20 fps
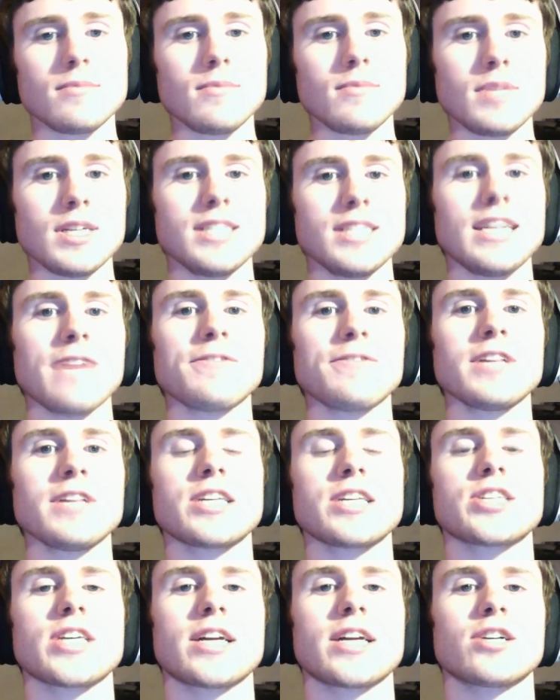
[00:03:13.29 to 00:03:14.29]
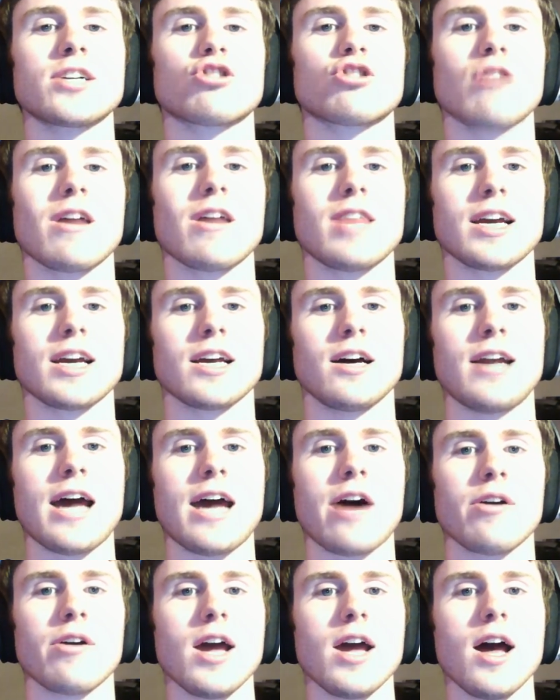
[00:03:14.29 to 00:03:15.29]
definitely excited to try that gun
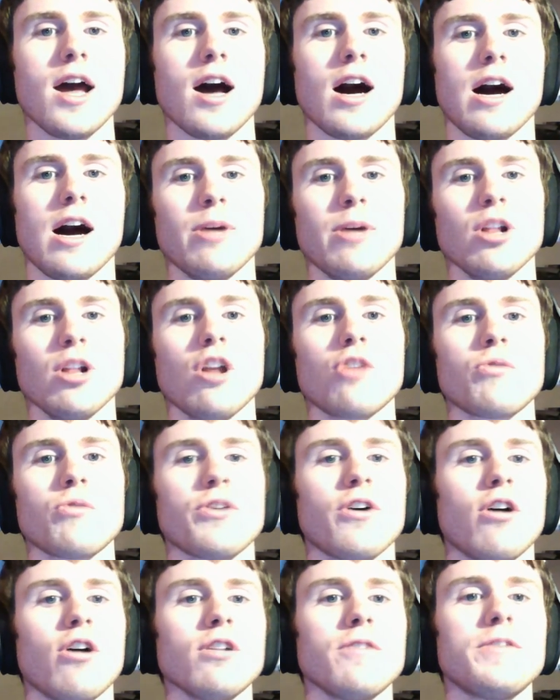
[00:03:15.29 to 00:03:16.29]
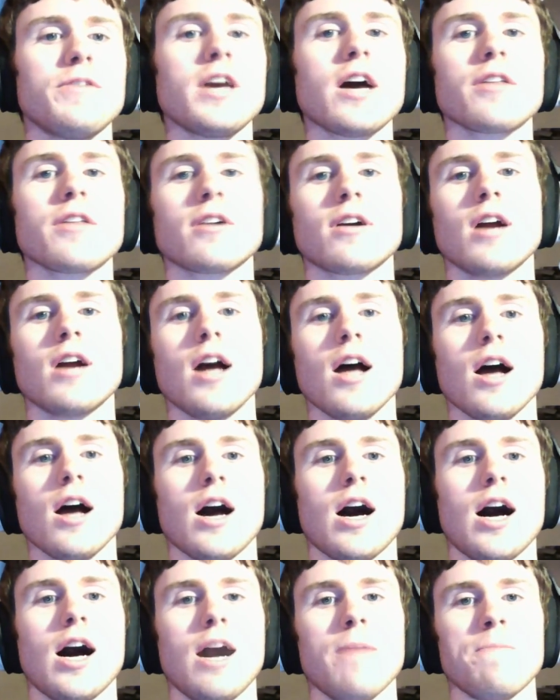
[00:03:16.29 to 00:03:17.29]
out, um, along with all of the other
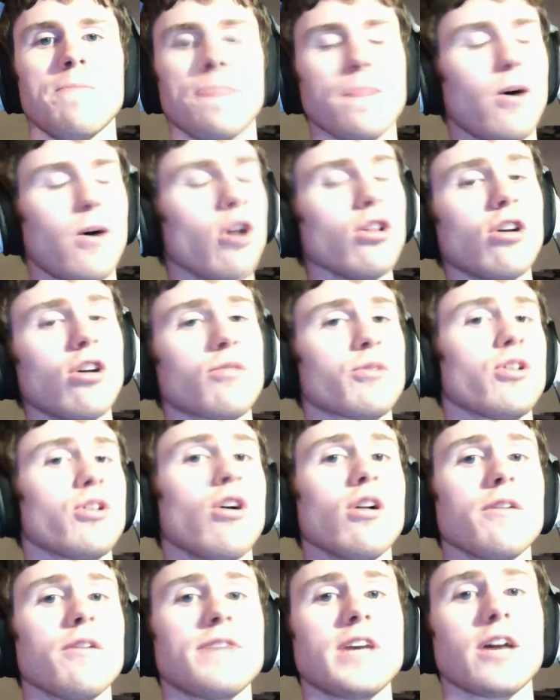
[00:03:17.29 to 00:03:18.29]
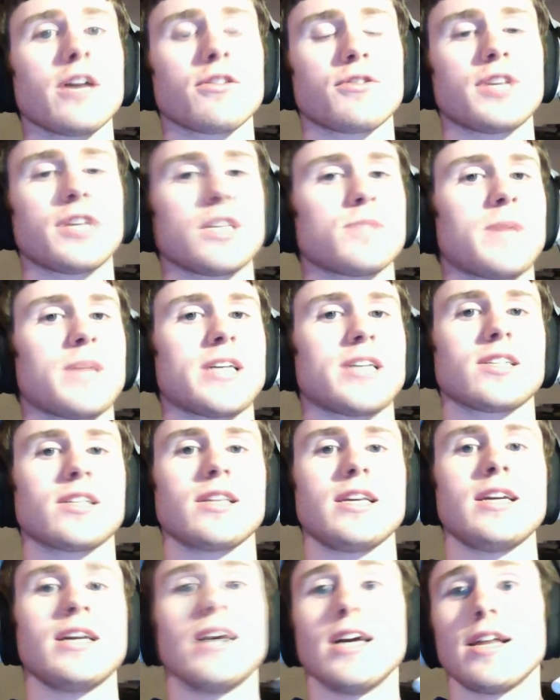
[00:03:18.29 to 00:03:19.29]
um, along with all of the other things
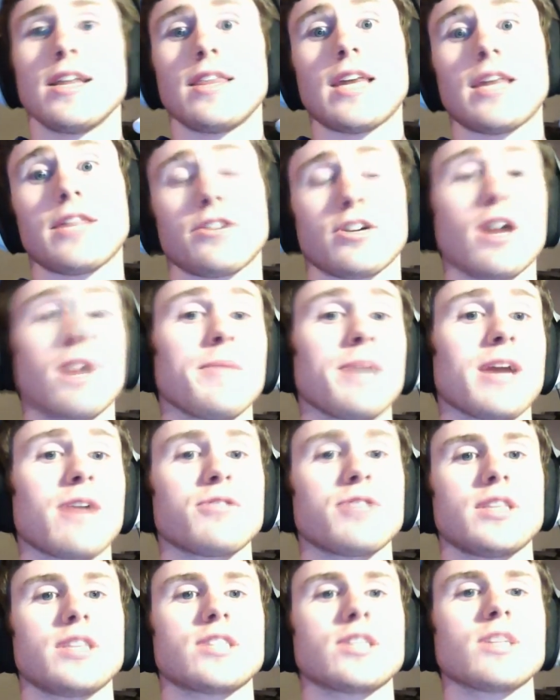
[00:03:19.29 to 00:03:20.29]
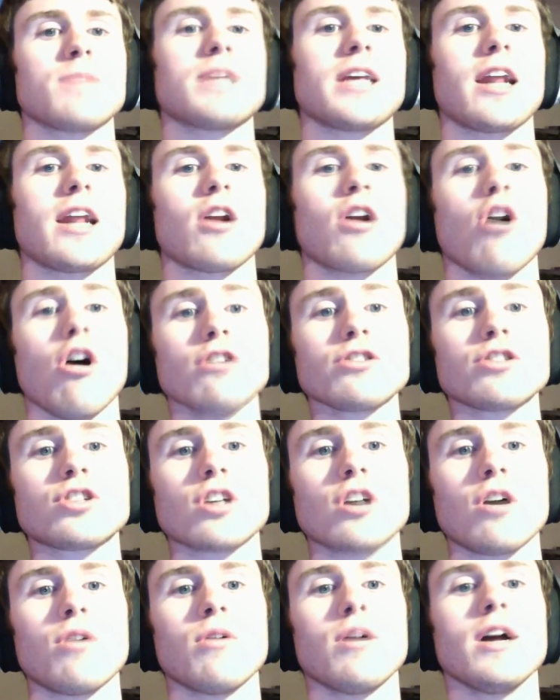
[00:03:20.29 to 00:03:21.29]
basically that they're coming out with in this update. And
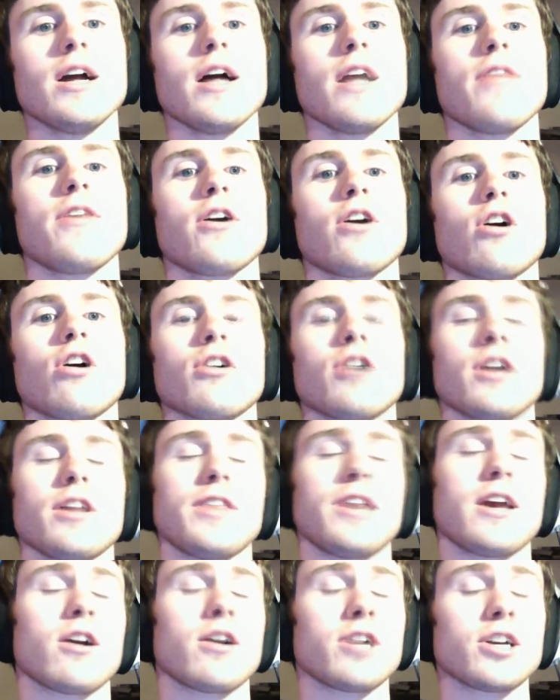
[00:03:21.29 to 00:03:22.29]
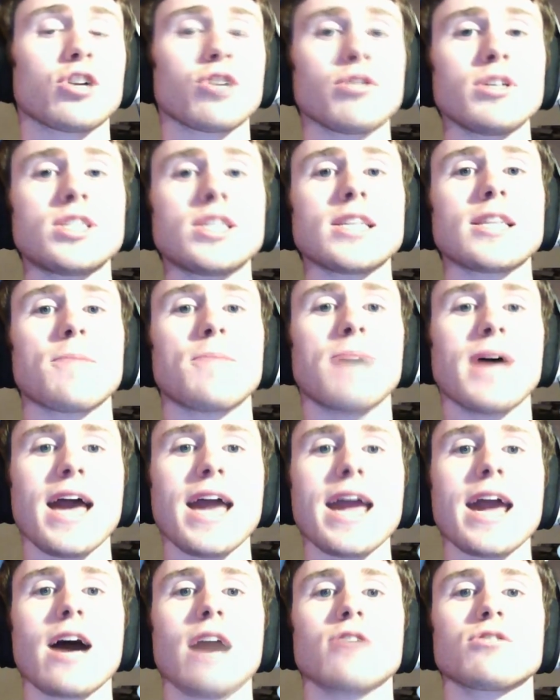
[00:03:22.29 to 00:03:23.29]
also, they are they are increasing the
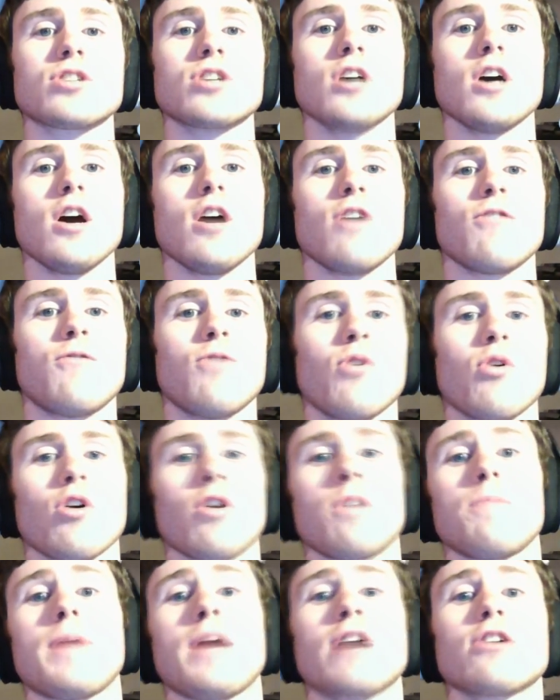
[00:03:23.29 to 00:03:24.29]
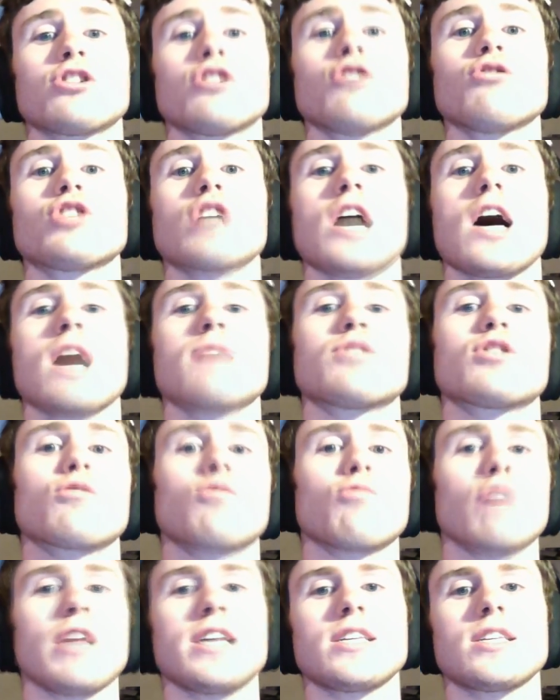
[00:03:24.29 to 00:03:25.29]
payouts for parachute jobs,
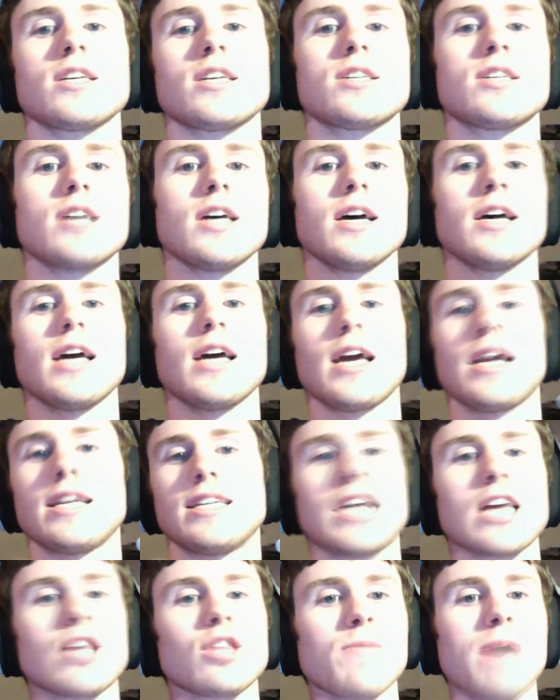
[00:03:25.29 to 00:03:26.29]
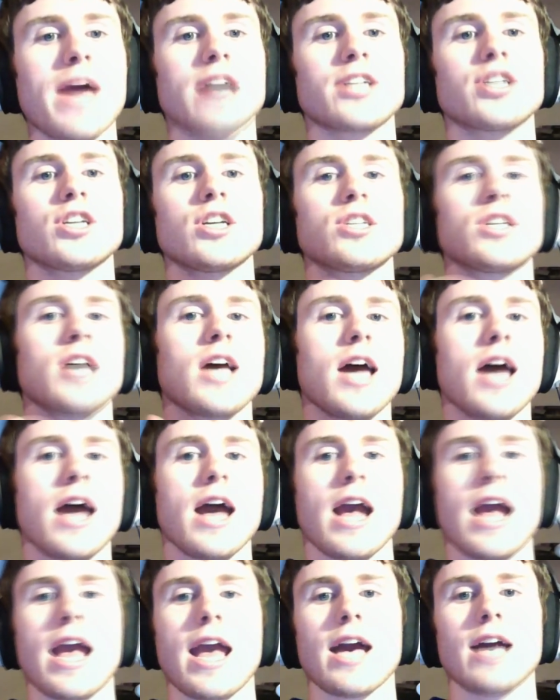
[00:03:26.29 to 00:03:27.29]
races, death matches,
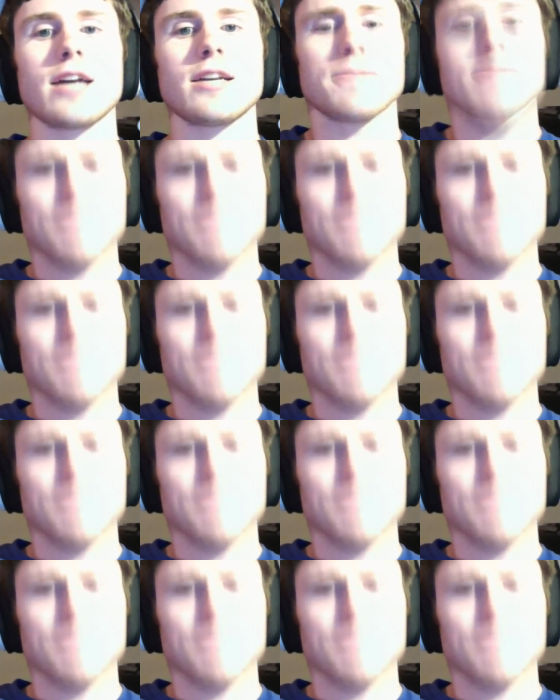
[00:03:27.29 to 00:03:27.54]
and